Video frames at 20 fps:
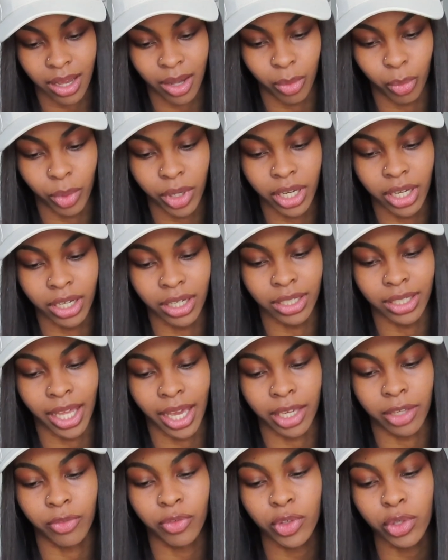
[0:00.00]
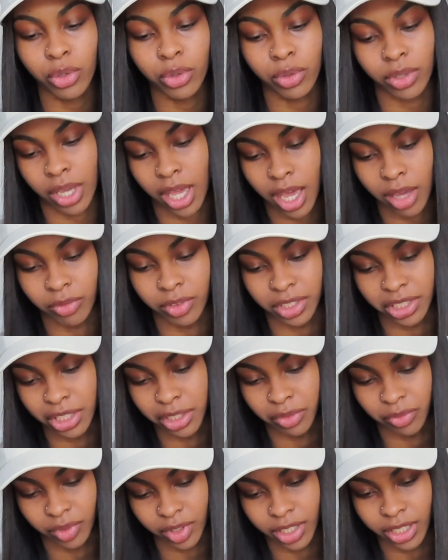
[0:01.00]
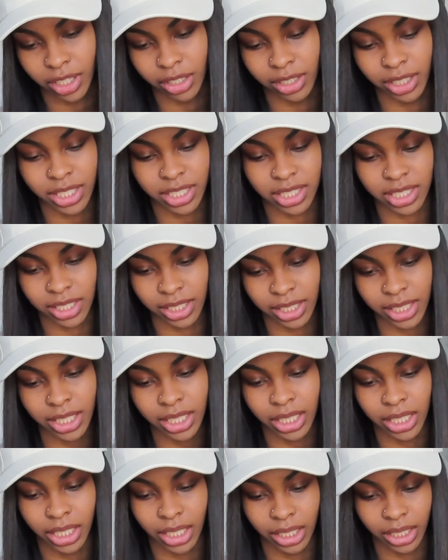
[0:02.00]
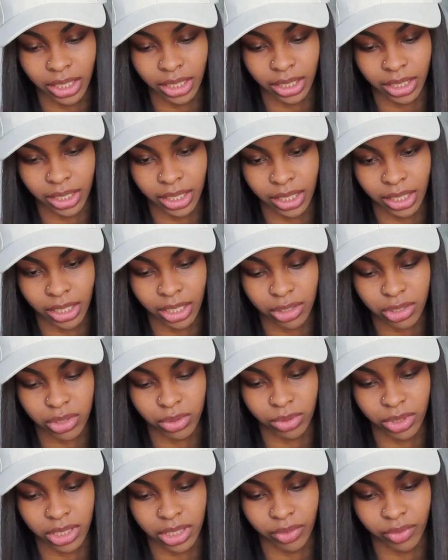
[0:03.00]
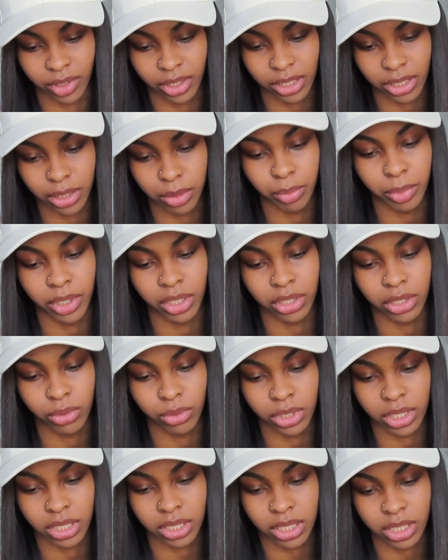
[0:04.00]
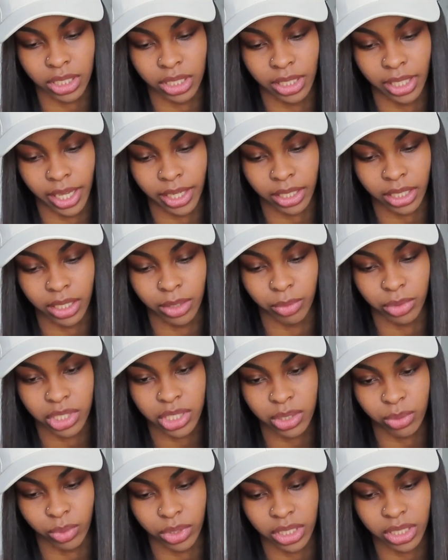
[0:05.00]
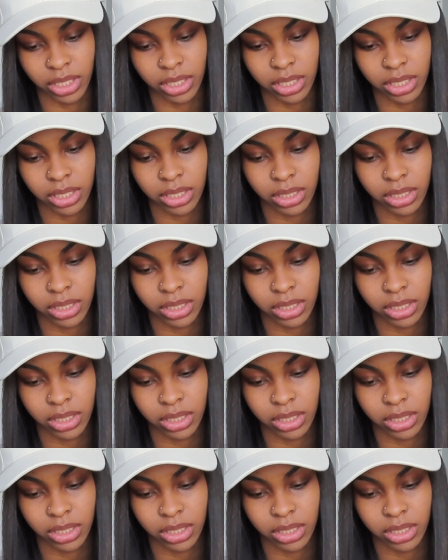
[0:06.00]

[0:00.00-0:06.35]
well, like if you have another video, let's delete it and then go to a different clip, and you can see like it will switch.